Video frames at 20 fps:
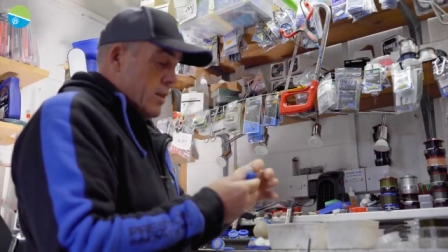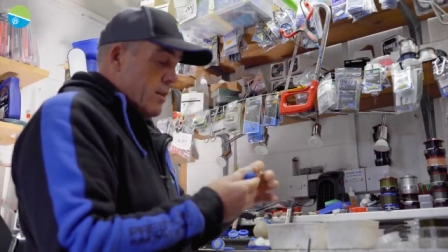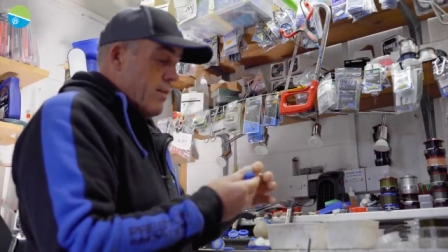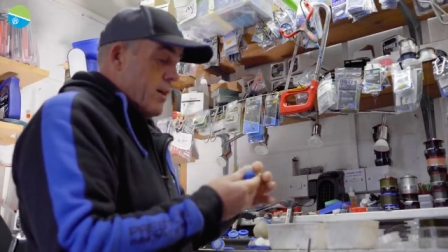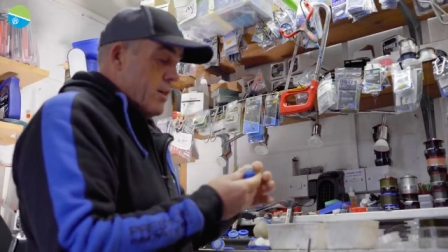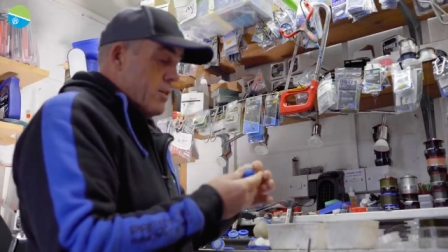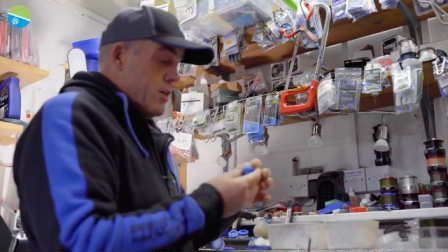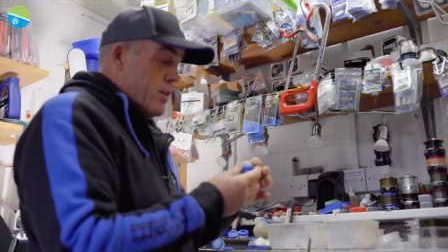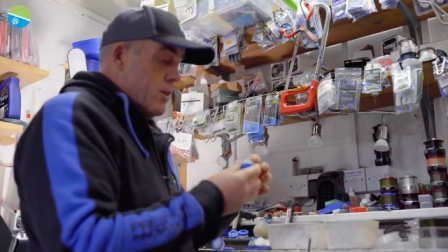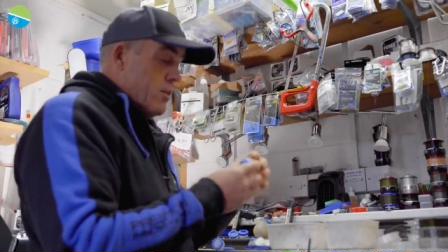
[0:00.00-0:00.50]
They've
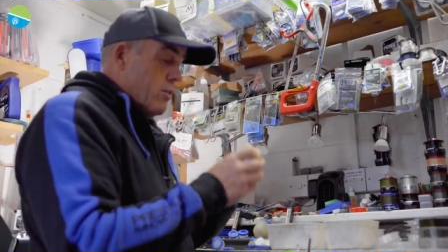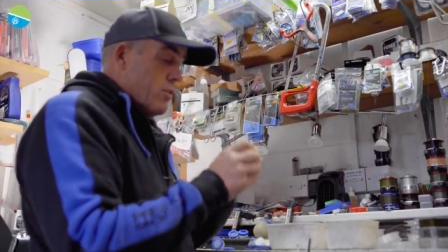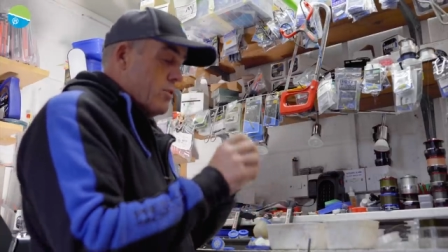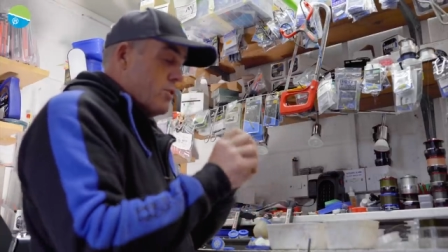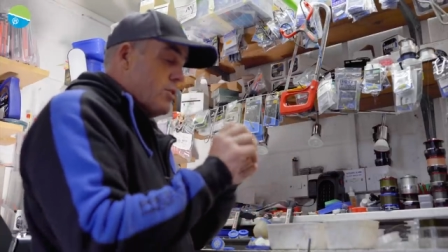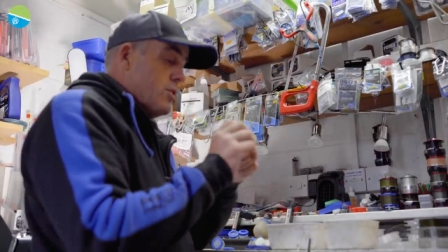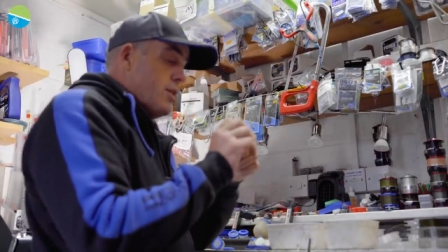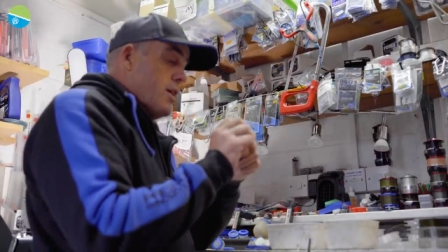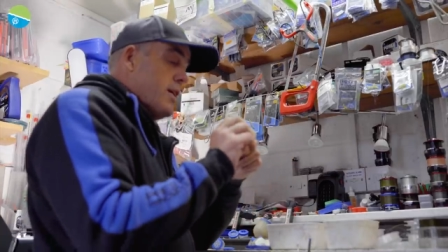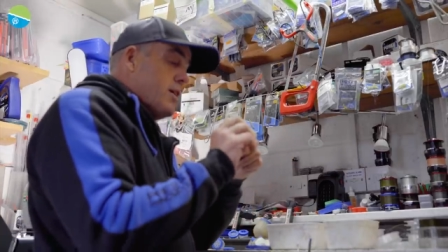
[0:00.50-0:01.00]
actually
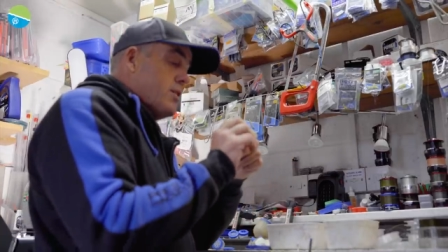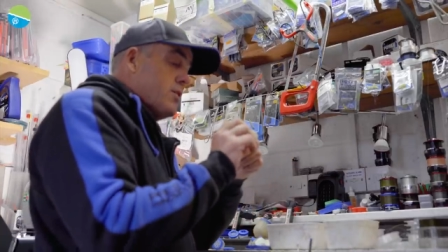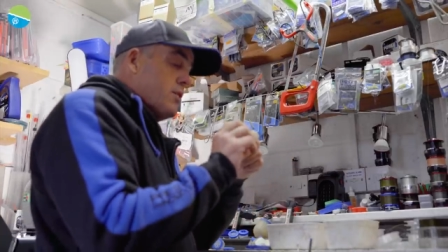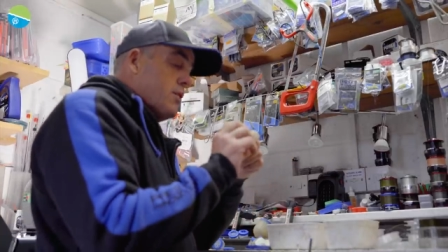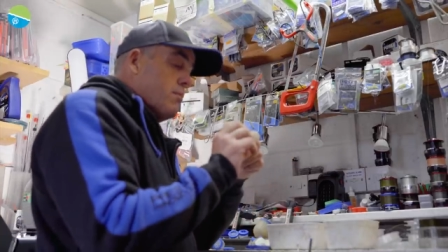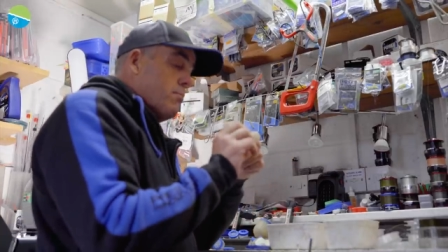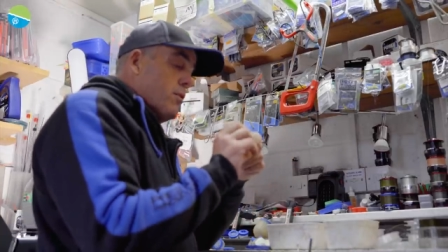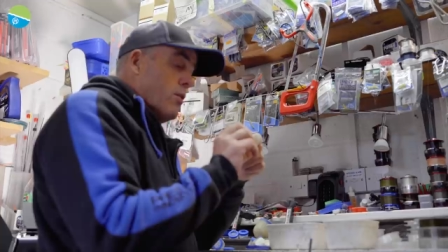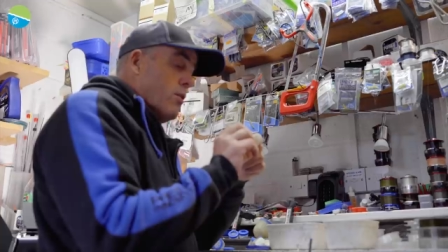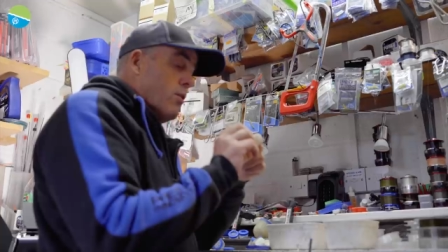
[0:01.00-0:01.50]
got slits
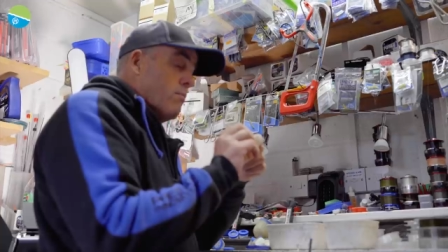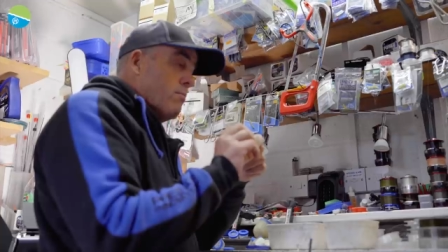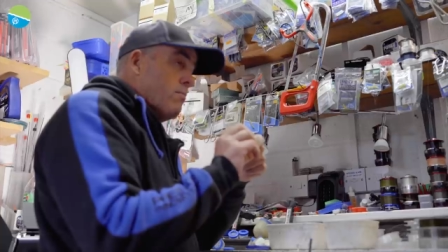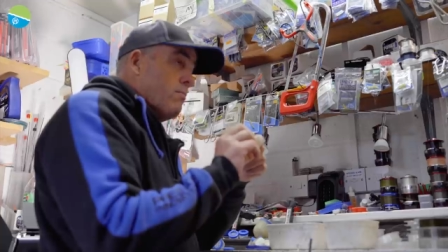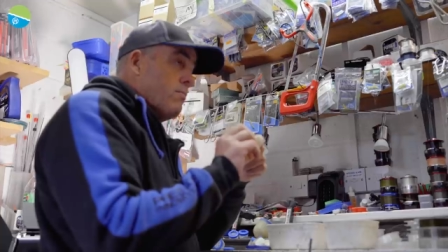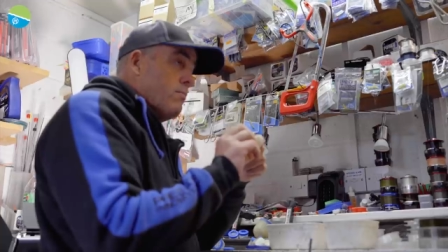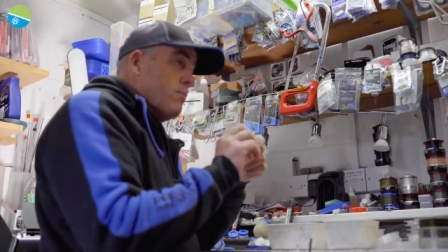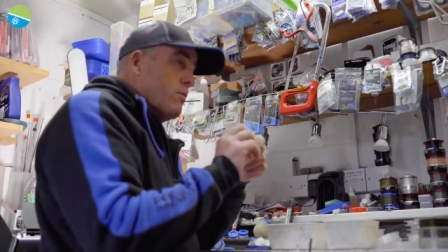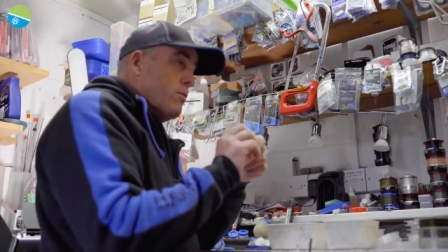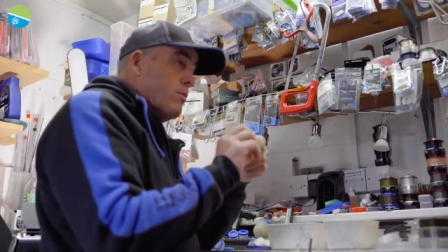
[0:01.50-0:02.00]
in the
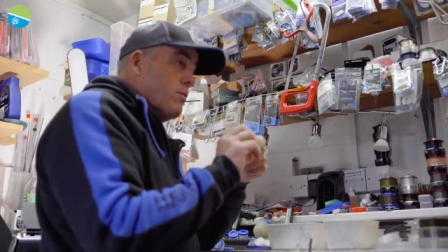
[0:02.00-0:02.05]
bottom.